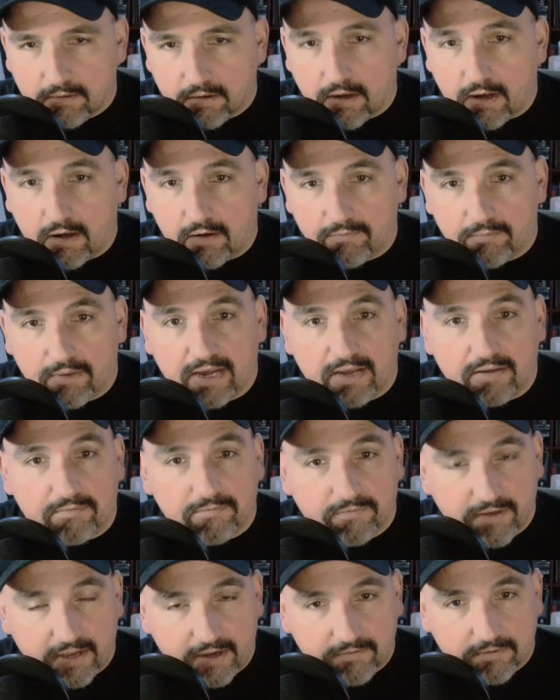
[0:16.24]
of my
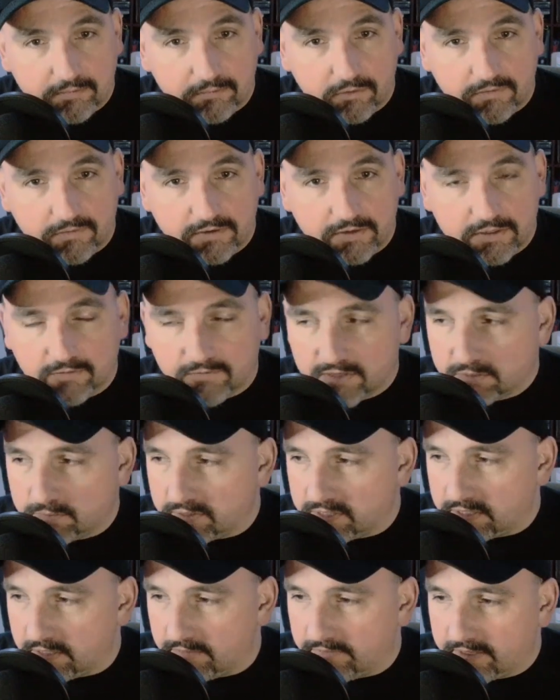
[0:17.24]
favorite movies of a
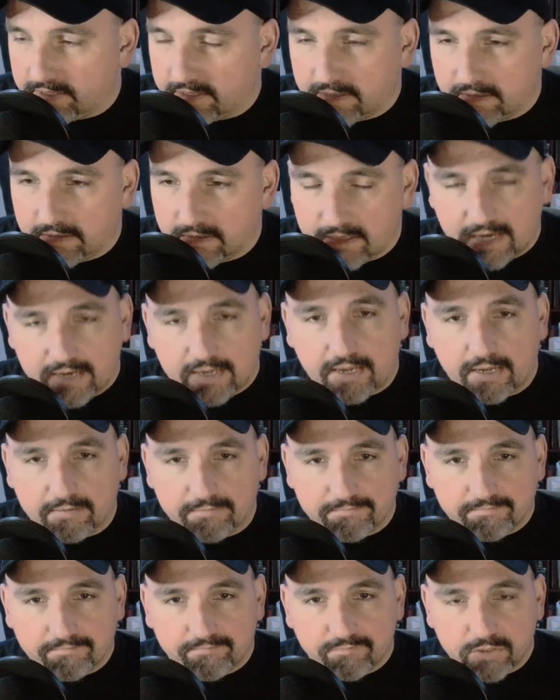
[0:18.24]
specific decade.
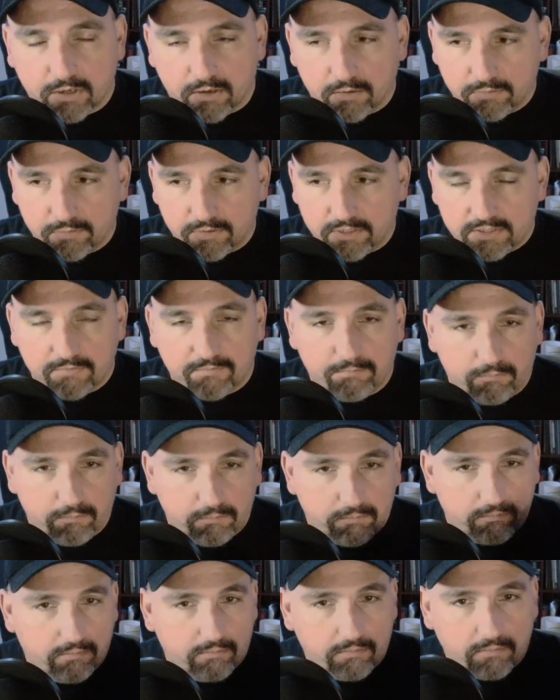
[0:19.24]
So this
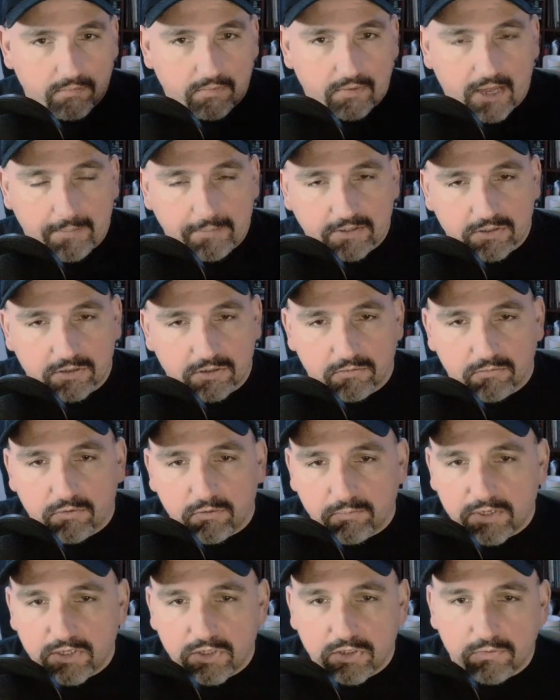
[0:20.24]
episode we'll
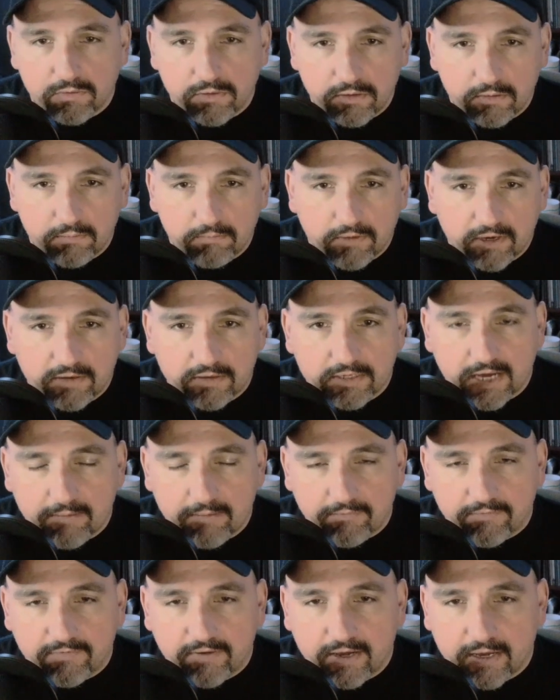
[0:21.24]
be doing my
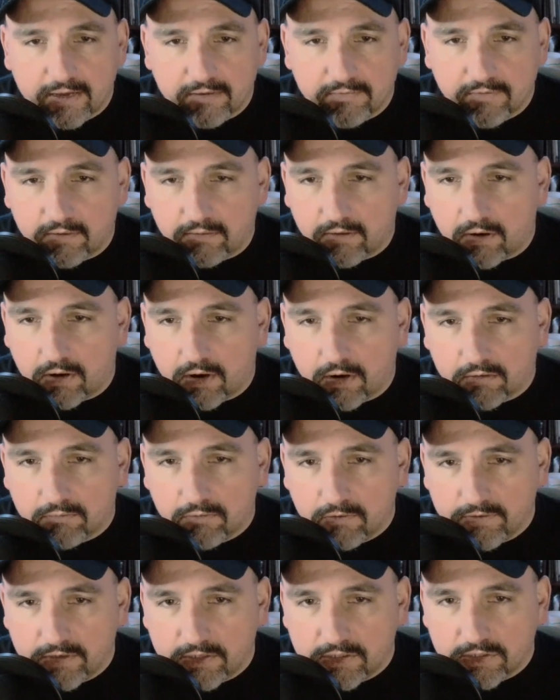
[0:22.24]
top five horror
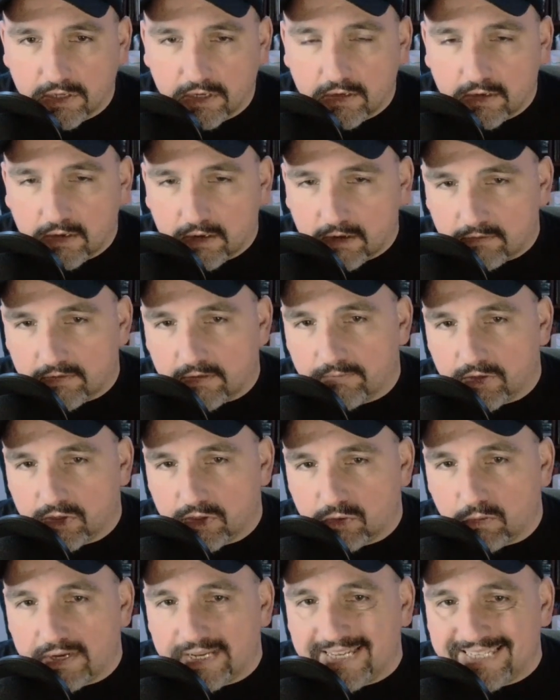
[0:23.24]
movies from the
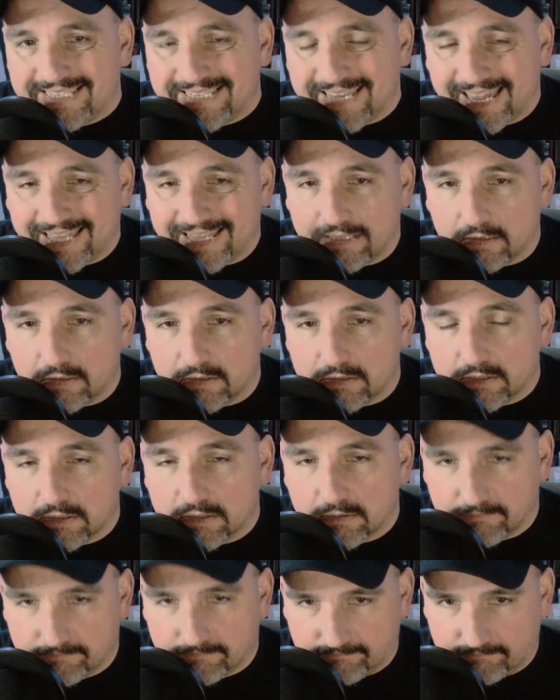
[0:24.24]

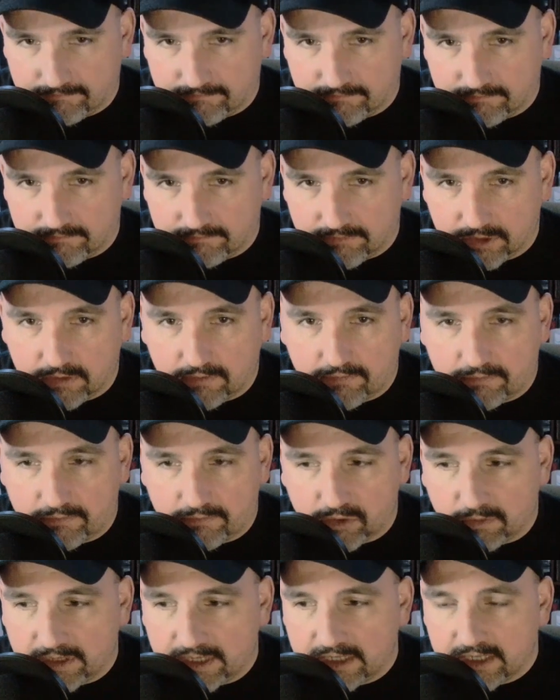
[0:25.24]
2010s. So from
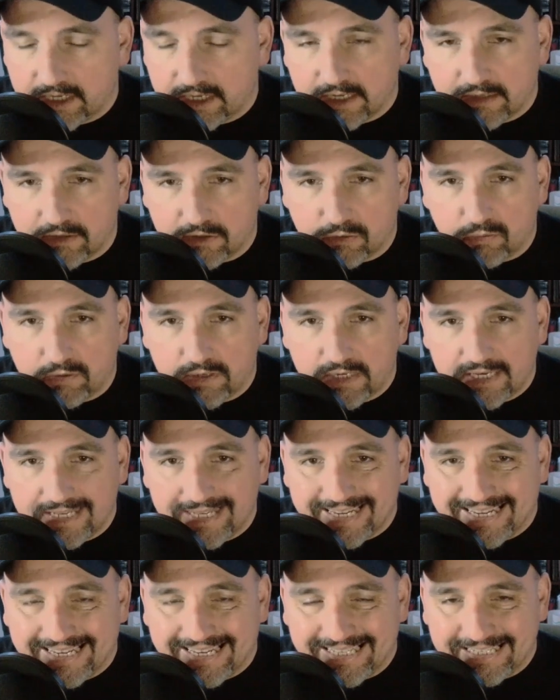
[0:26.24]
2010 to
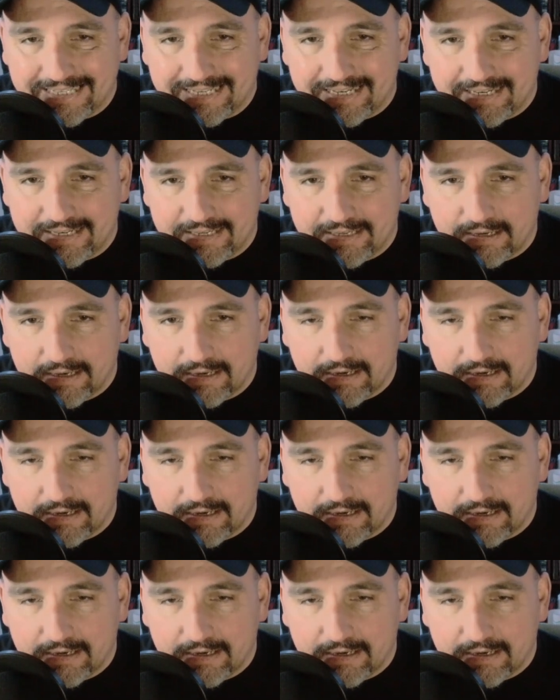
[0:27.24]
2019,